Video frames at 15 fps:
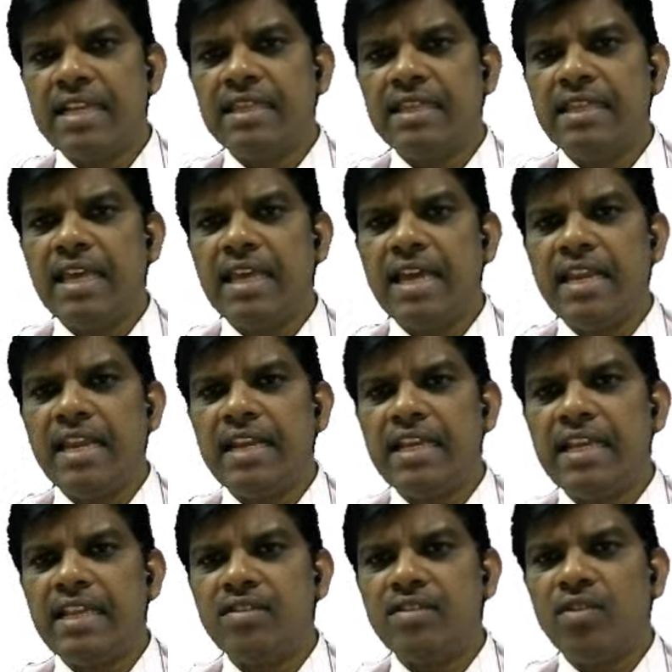then it
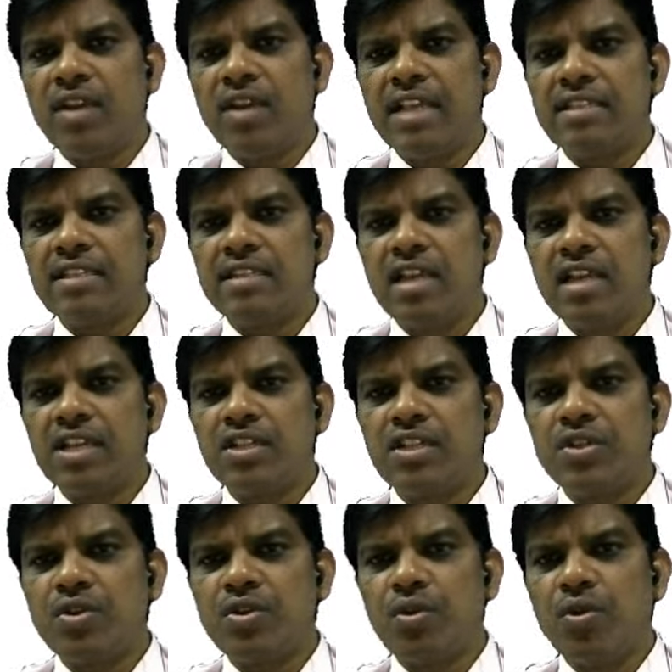is known as
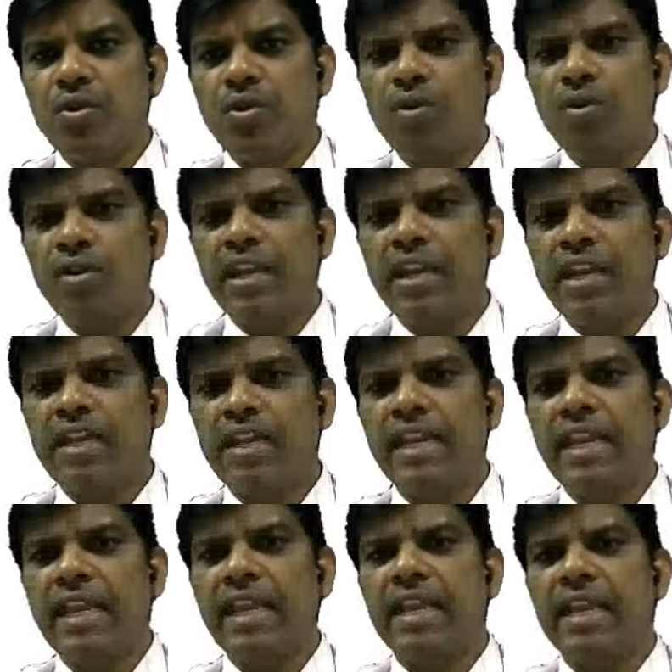
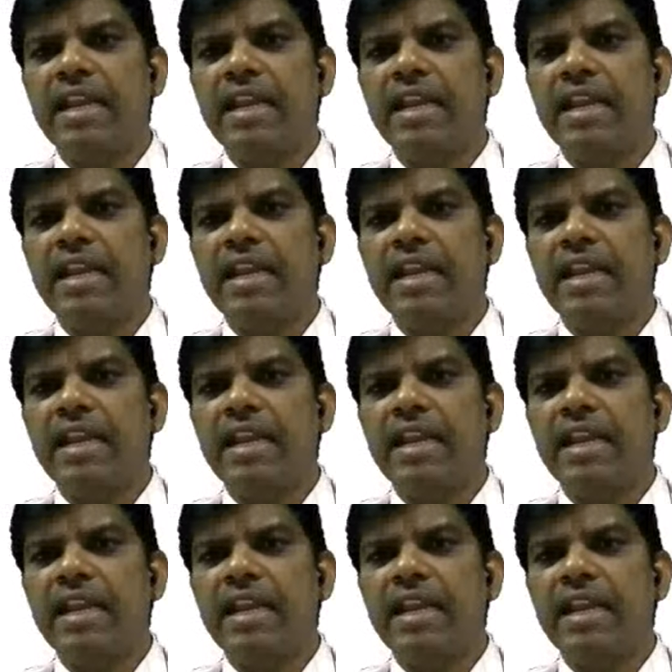dextro-rotatory,